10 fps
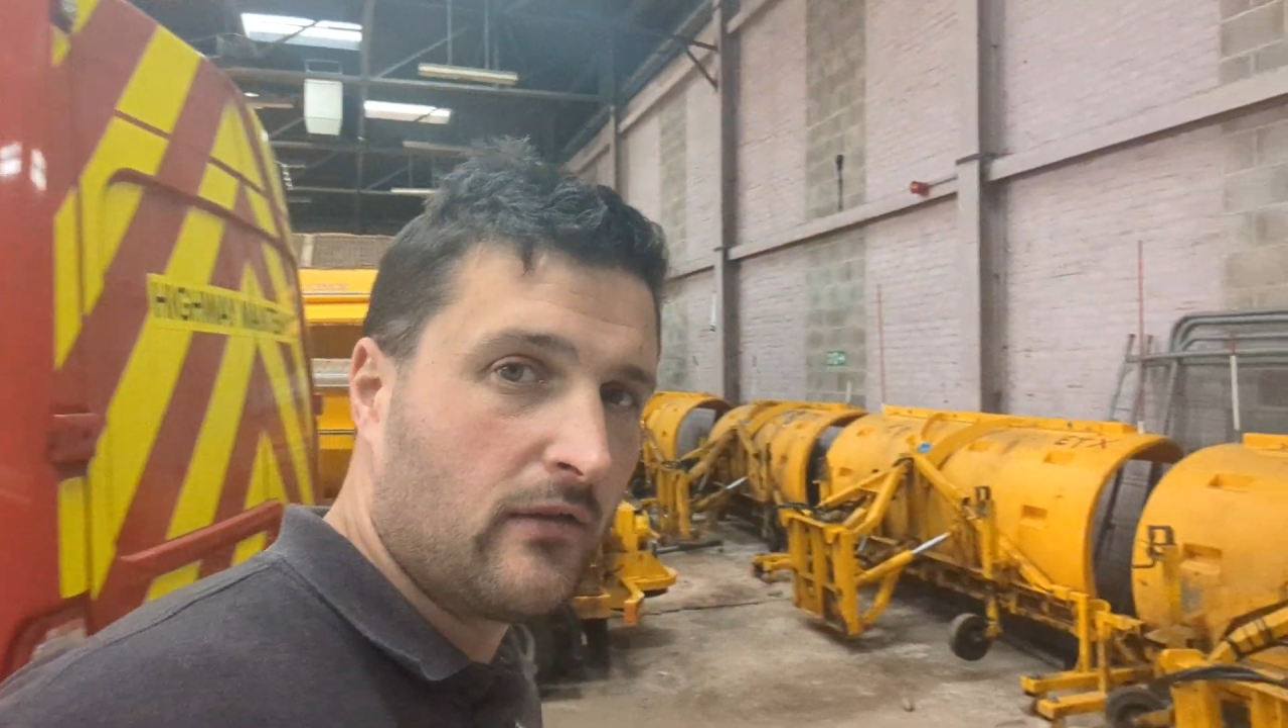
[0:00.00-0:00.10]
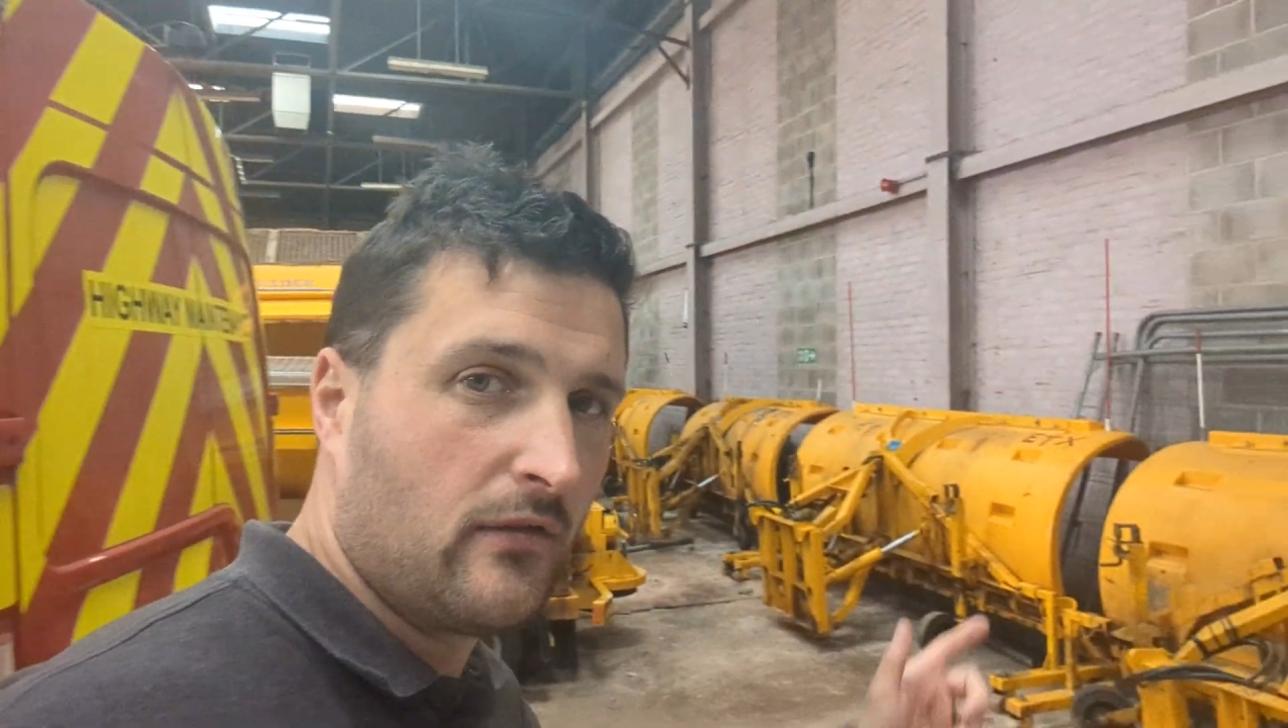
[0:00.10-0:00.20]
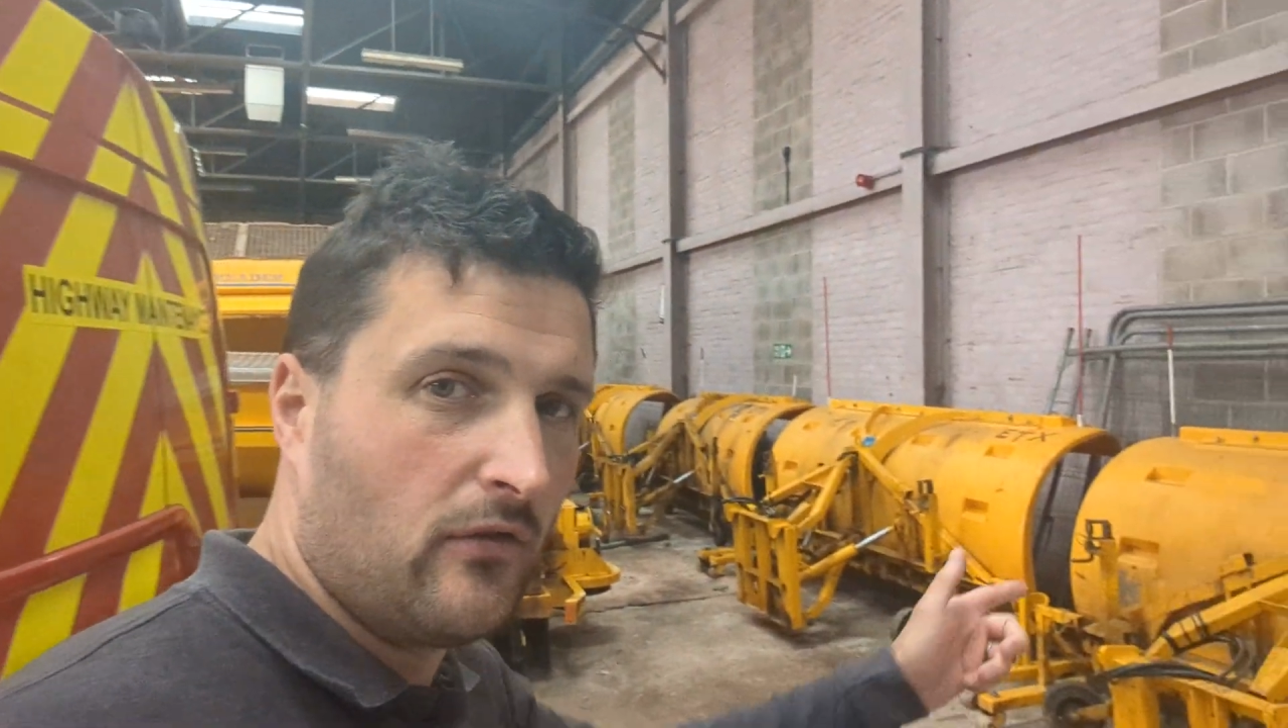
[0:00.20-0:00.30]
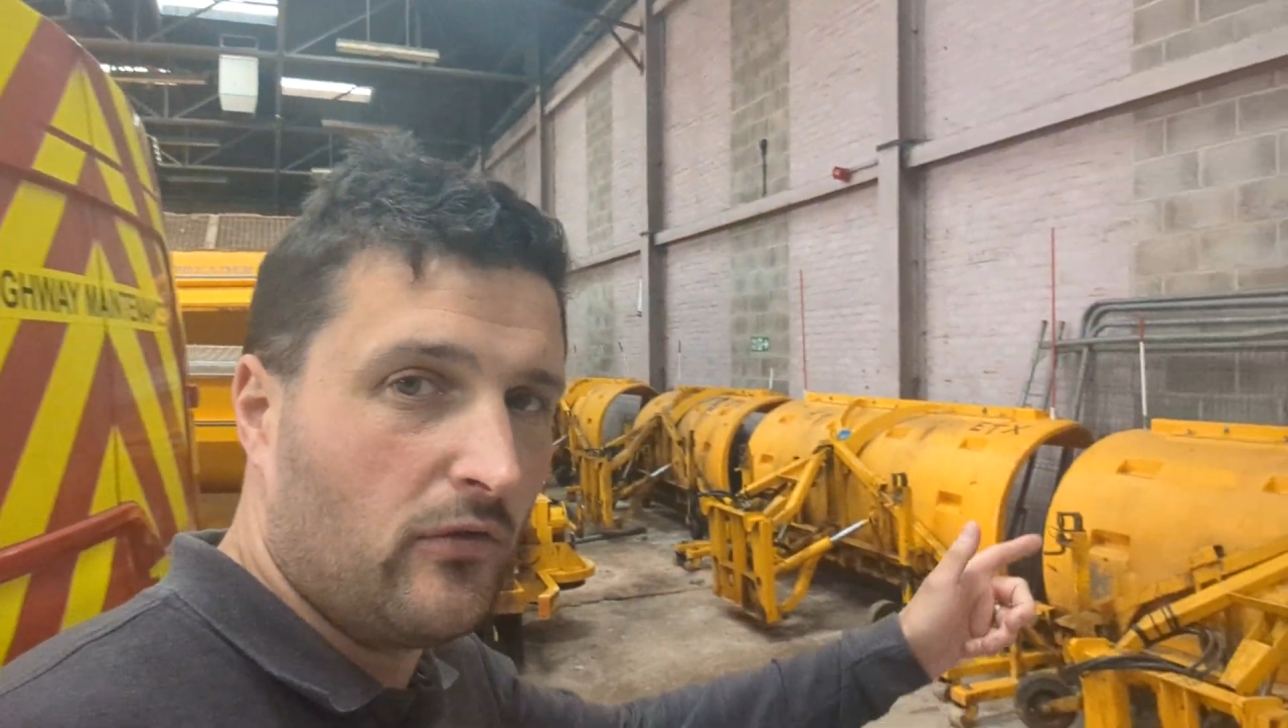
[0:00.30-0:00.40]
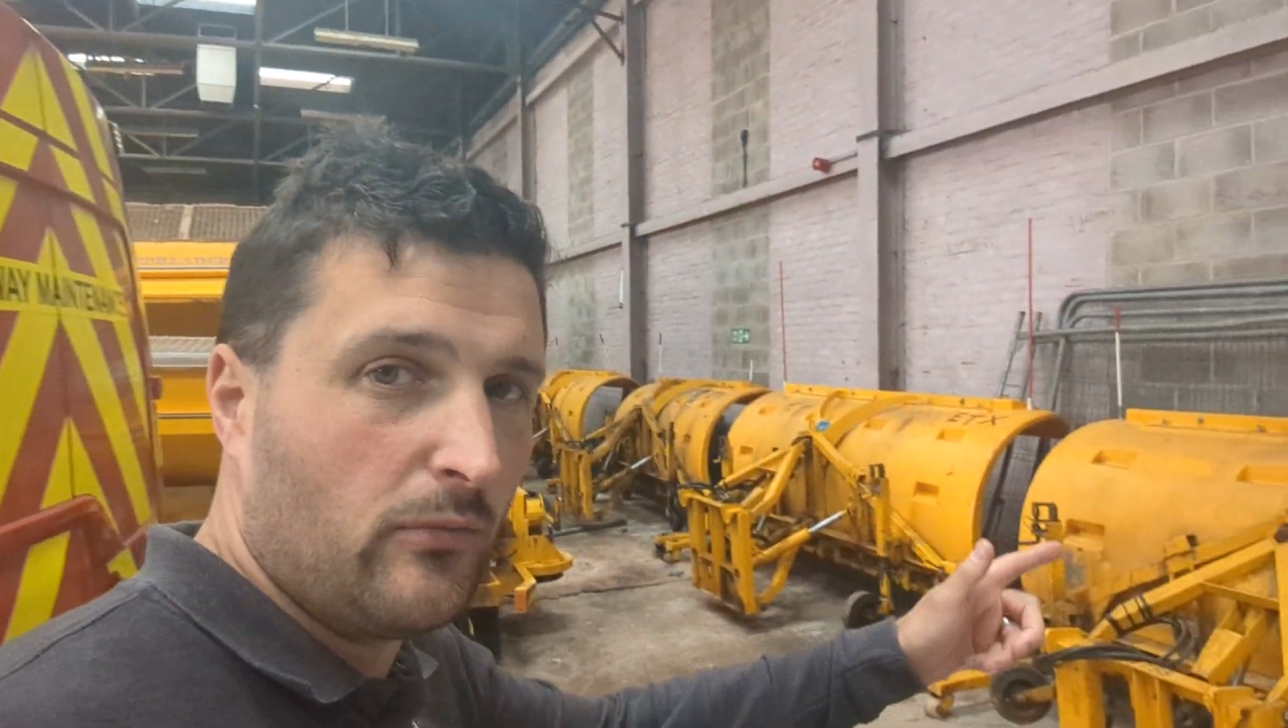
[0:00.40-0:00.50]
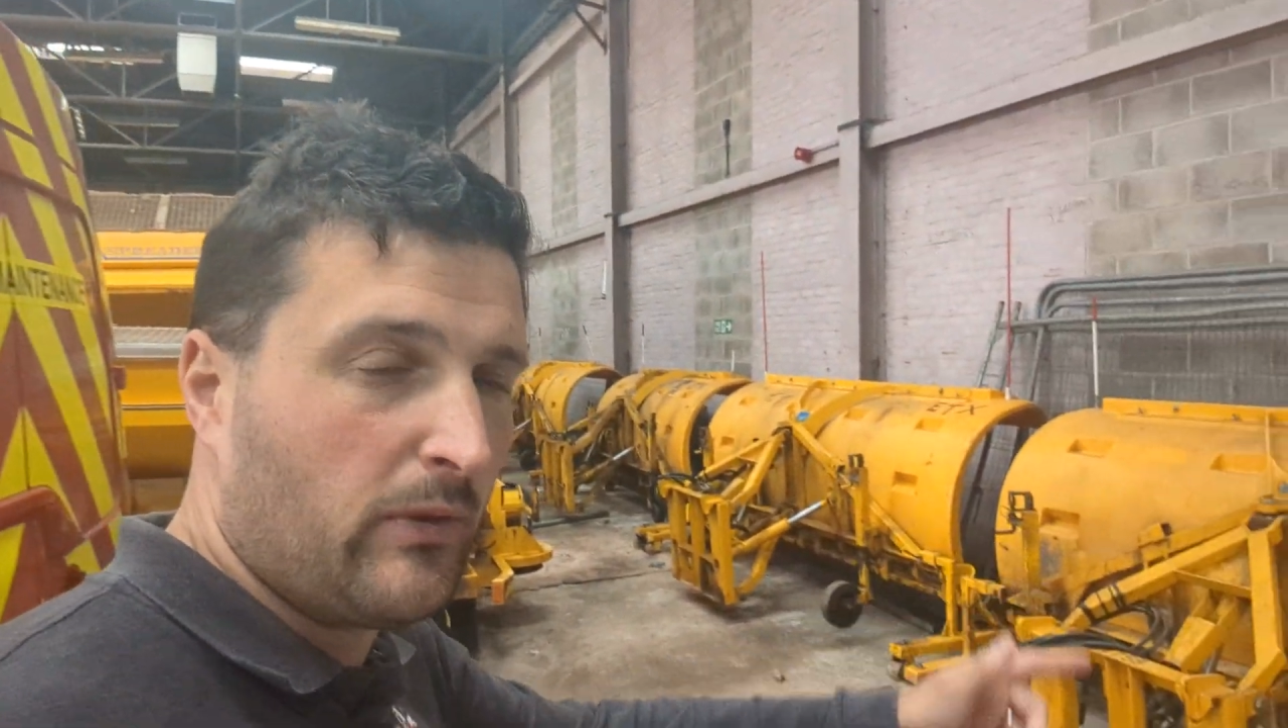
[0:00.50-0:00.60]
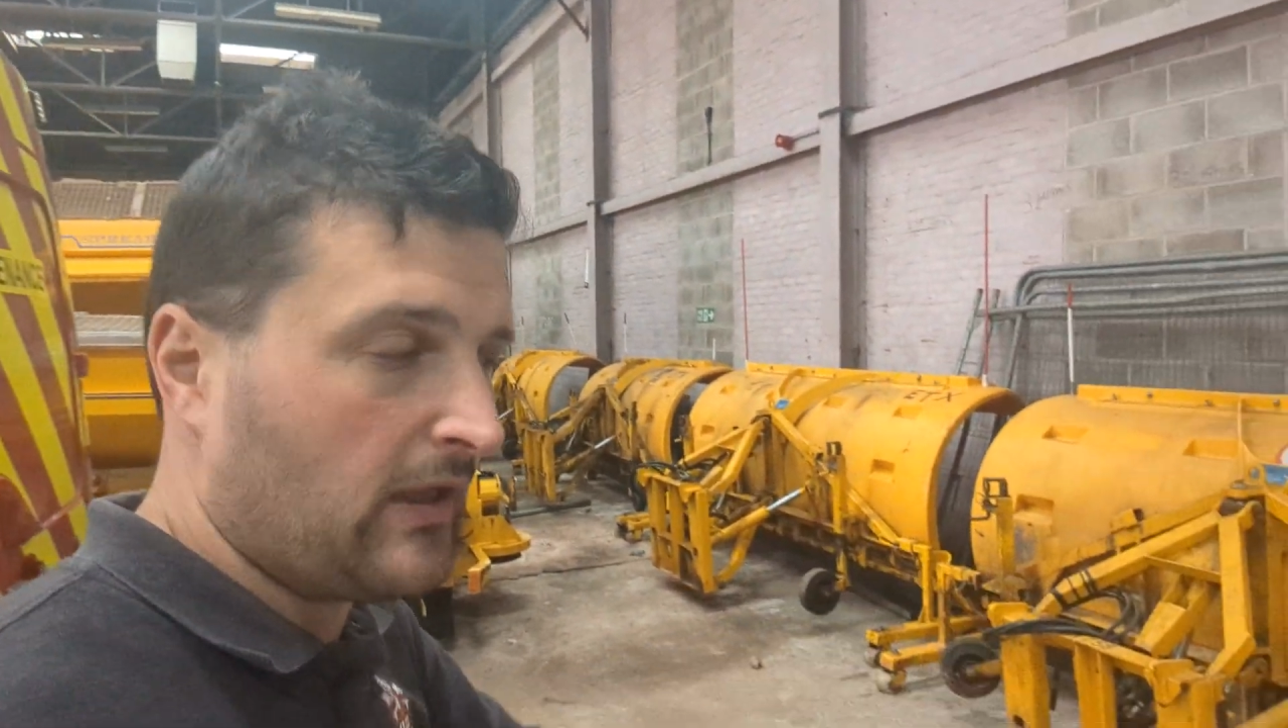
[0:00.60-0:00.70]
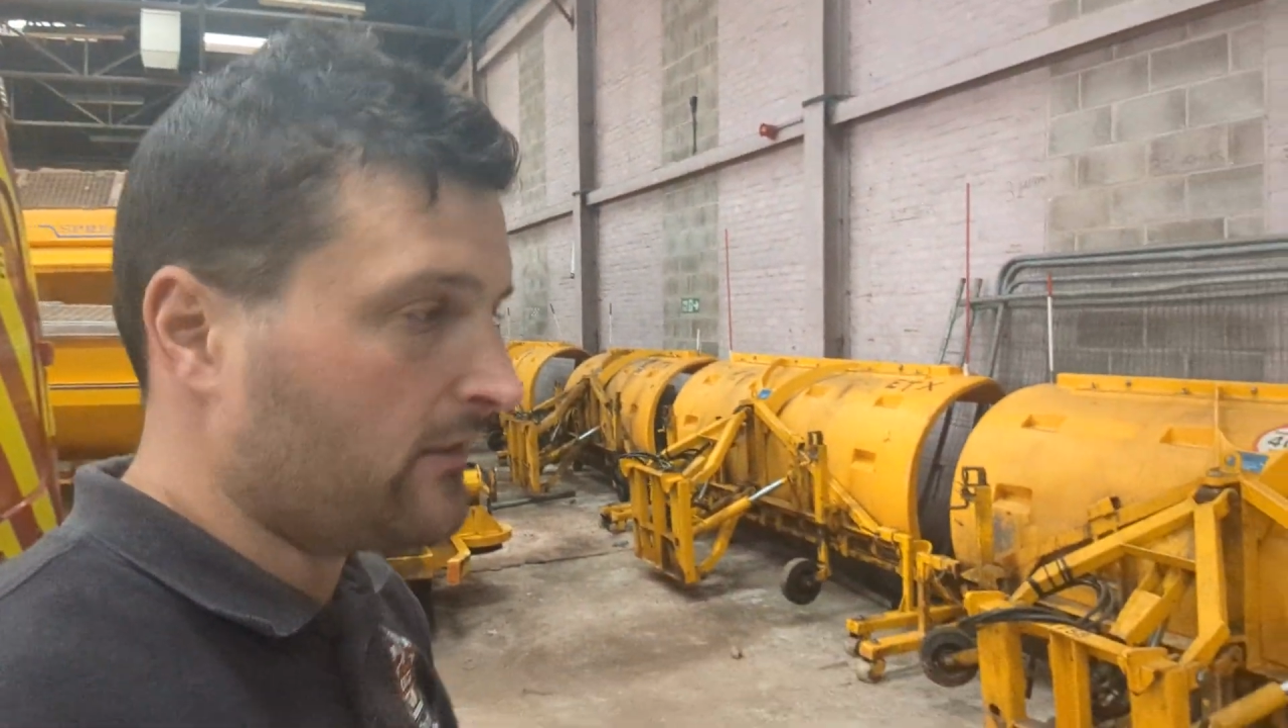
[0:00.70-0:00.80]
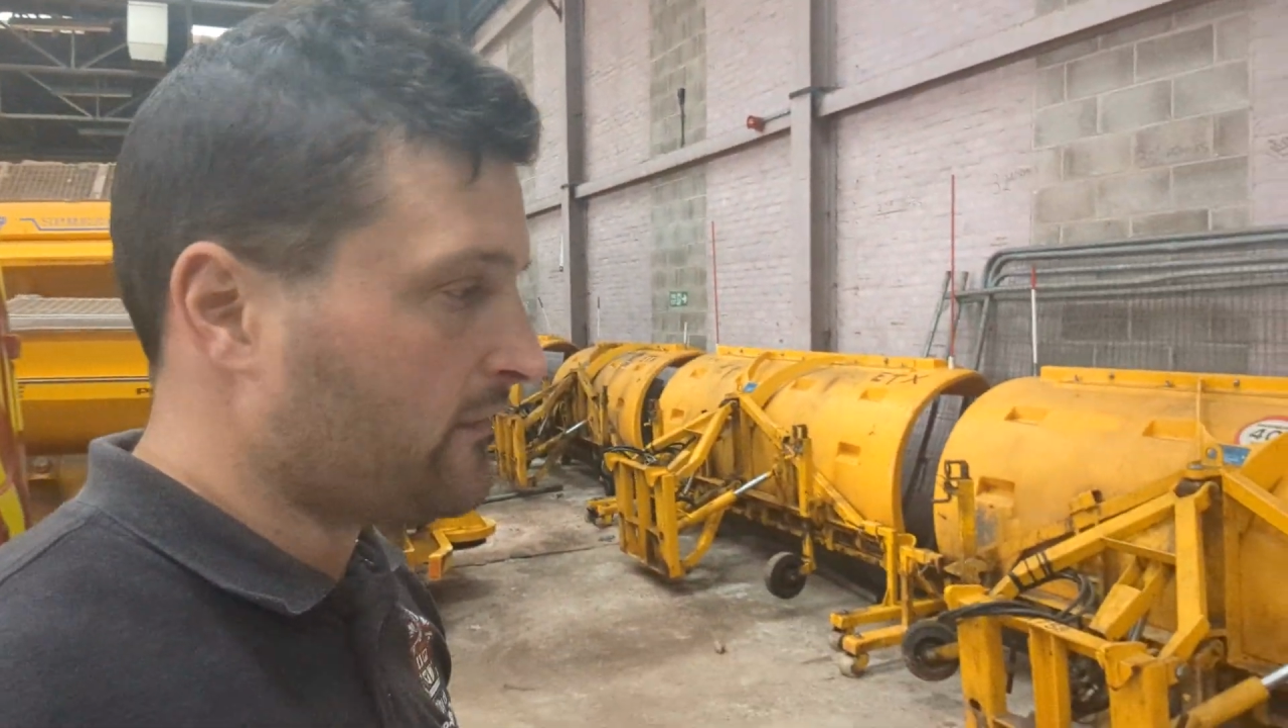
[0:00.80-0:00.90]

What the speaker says: we've got all the ploughs